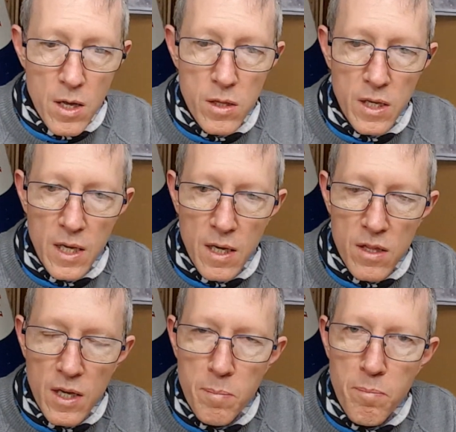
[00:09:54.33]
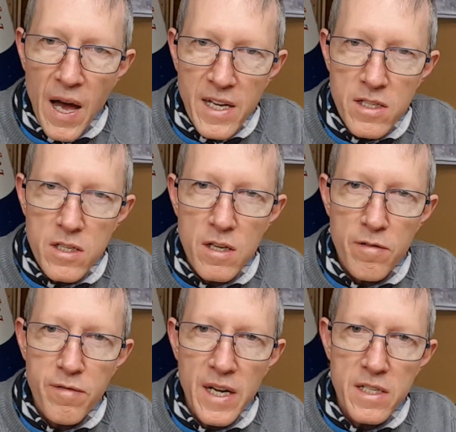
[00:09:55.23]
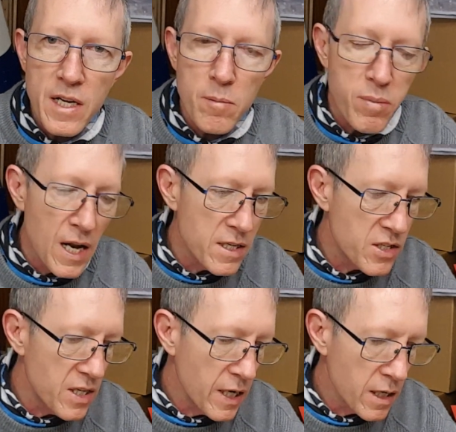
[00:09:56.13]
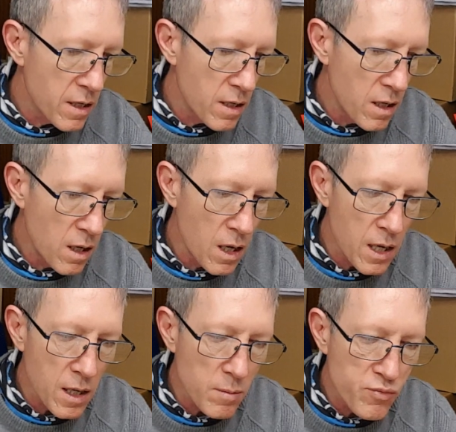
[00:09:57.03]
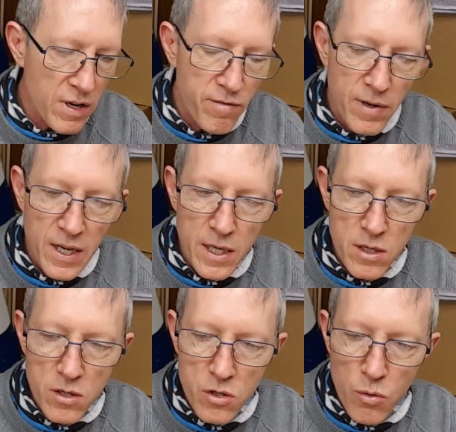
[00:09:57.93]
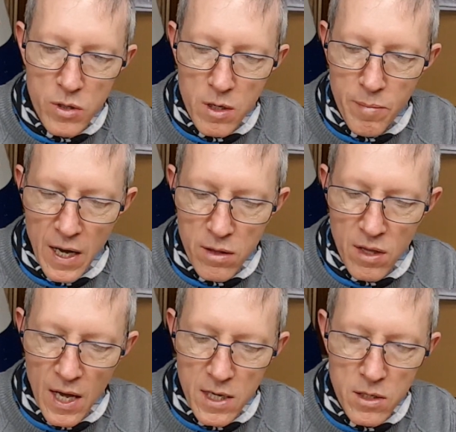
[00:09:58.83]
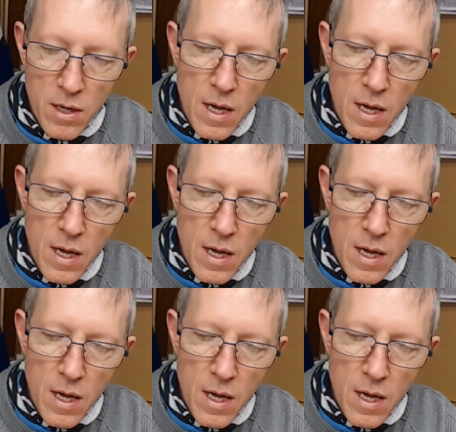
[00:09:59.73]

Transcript: The paints affecting plastic, briefly talked about that.